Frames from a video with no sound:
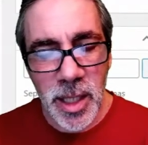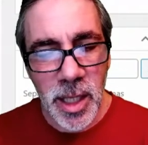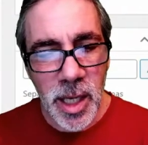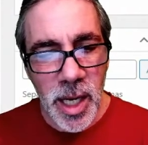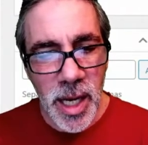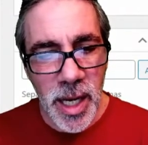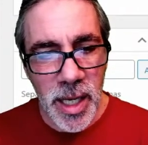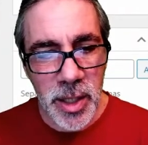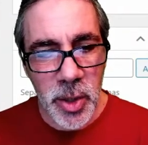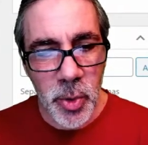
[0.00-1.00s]
And
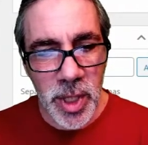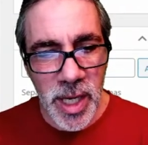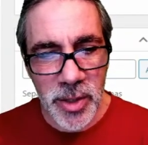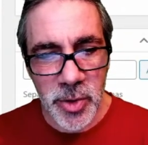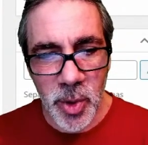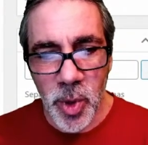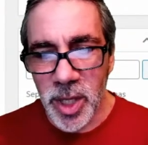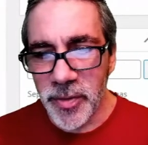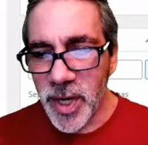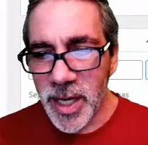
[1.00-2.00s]
you can actually
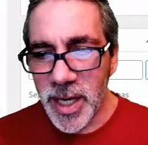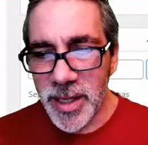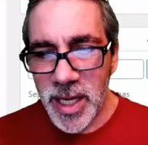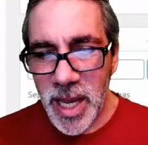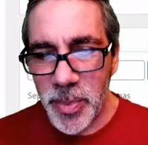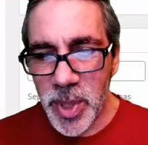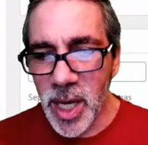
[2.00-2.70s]
qualify to get the API,